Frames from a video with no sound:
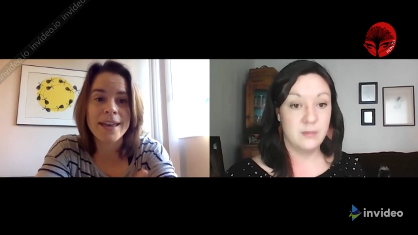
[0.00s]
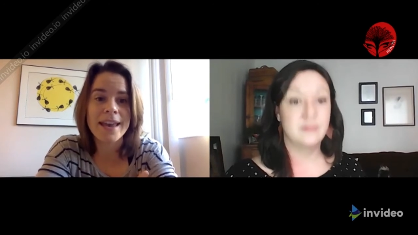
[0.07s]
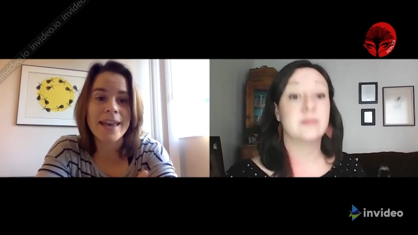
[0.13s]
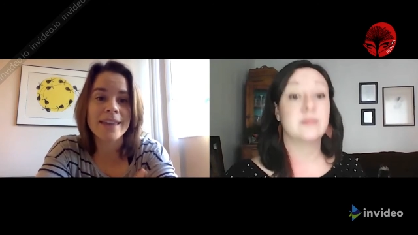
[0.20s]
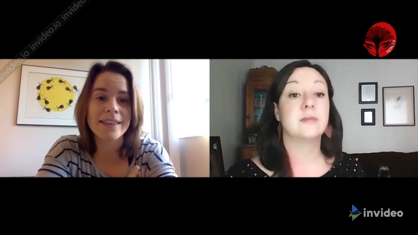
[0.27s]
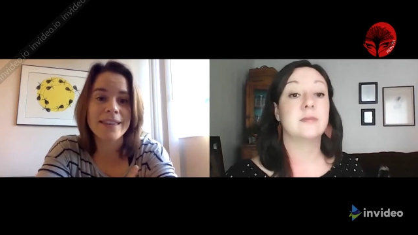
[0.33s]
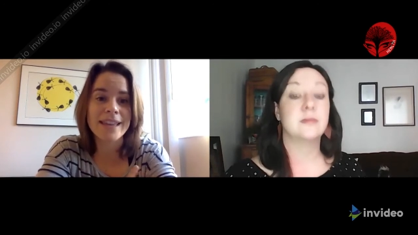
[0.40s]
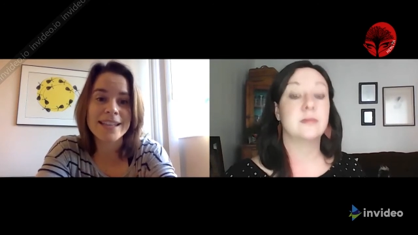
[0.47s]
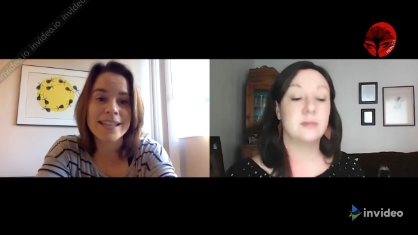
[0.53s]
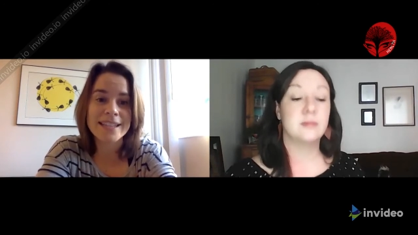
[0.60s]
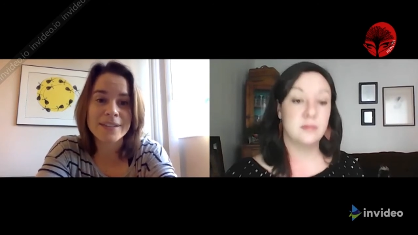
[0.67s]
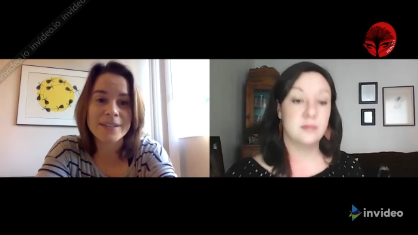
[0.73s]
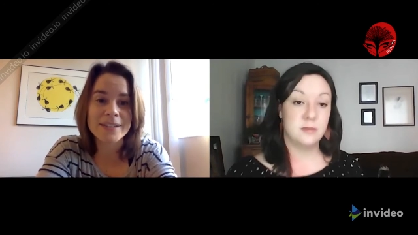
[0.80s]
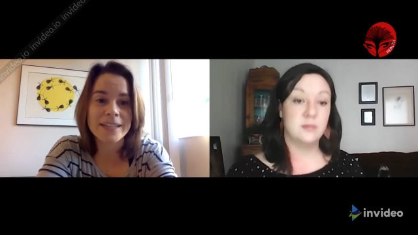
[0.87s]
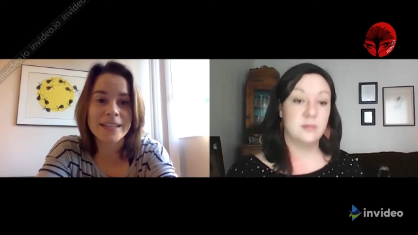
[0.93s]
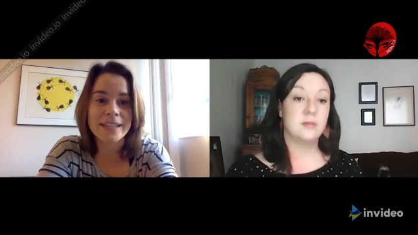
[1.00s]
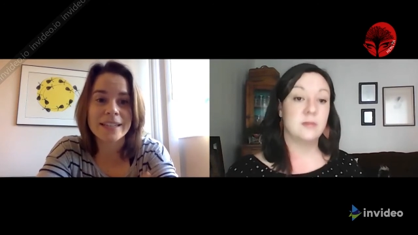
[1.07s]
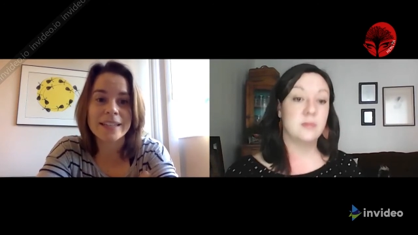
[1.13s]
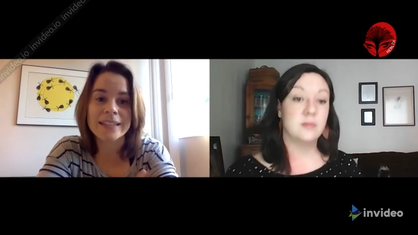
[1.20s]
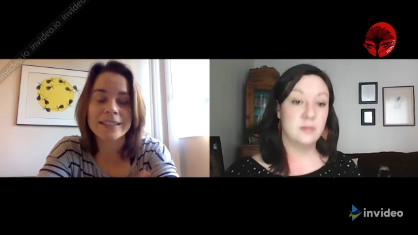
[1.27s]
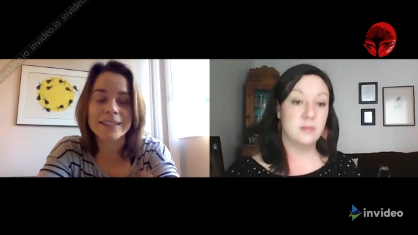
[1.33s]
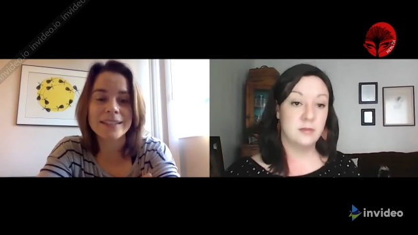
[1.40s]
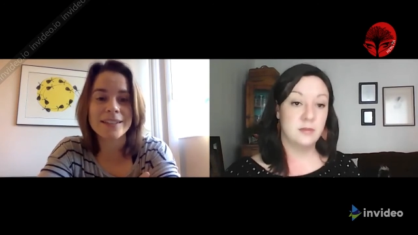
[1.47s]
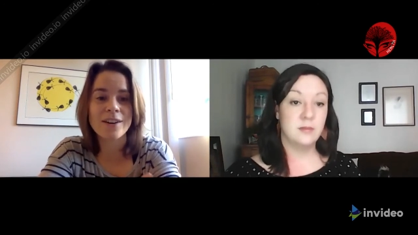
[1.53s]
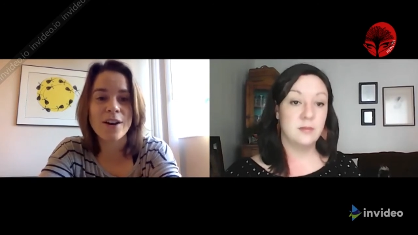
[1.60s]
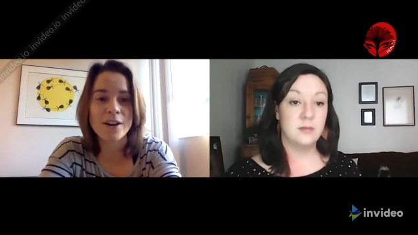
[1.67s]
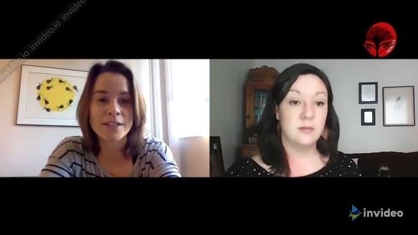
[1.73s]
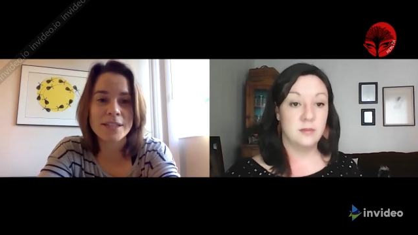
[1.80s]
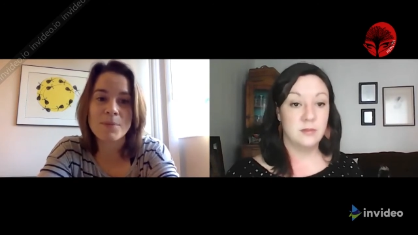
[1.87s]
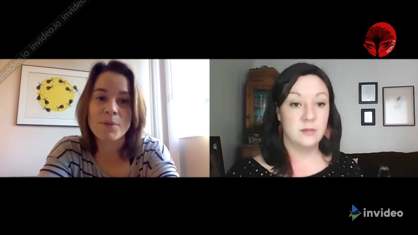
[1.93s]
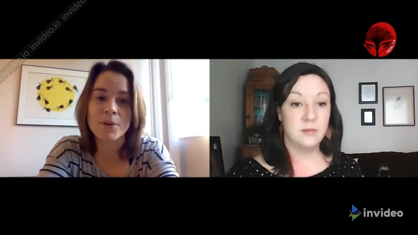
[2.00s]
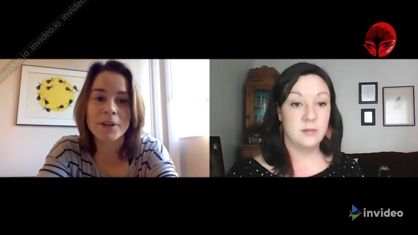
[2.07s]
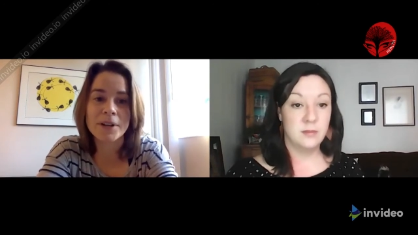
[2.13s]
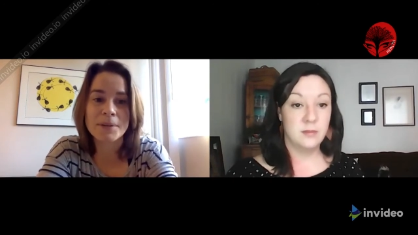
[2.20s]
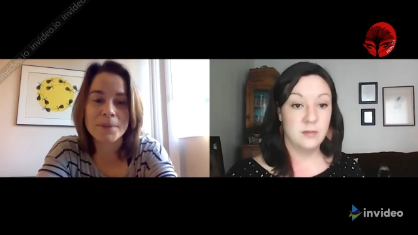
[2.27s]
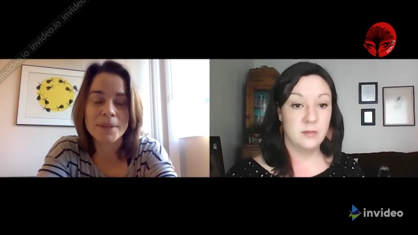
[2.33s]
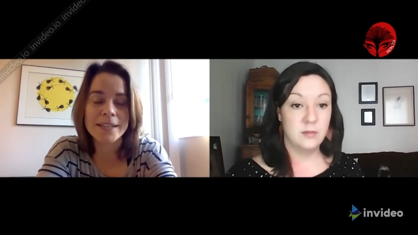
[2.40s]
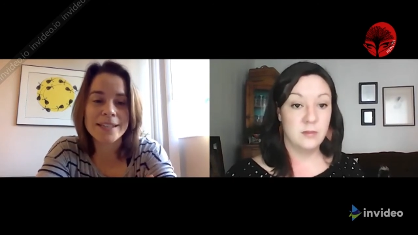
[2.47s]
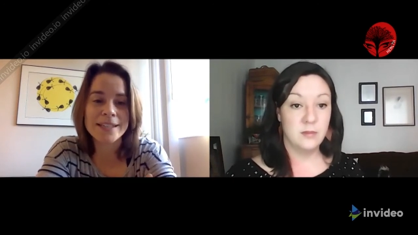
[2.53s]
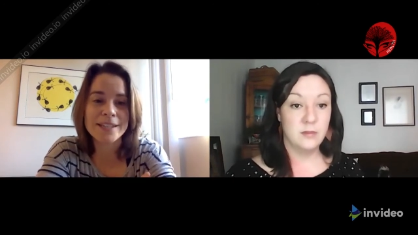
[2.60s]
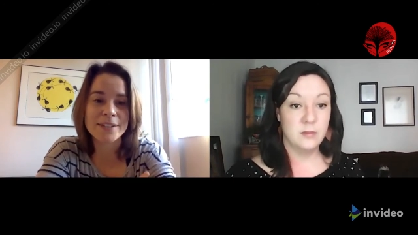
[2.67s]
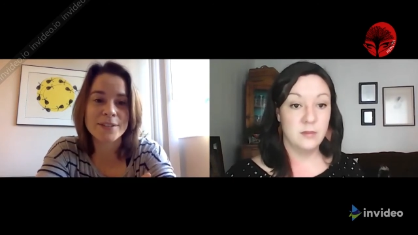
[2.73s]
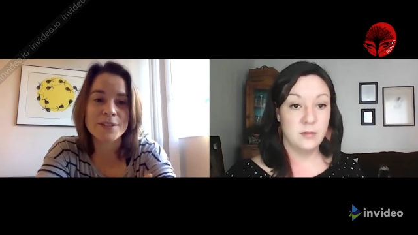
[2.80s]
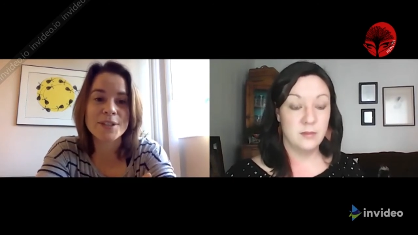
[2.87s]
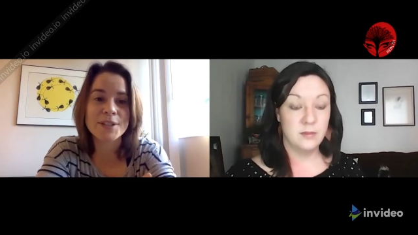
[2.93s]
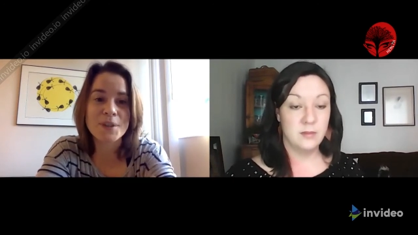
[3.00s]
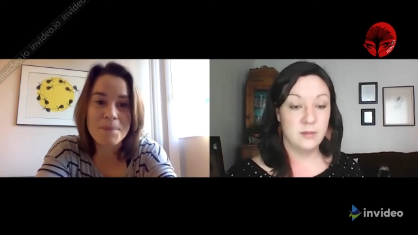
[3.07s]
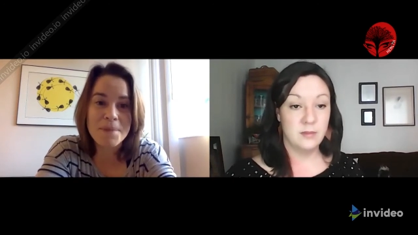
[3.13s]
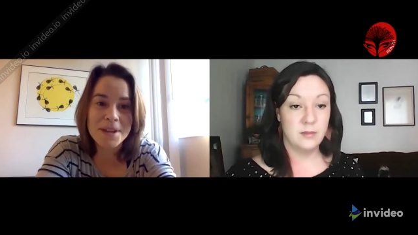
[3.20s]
Speaker 1: And that sounds like a oxymoron because there's so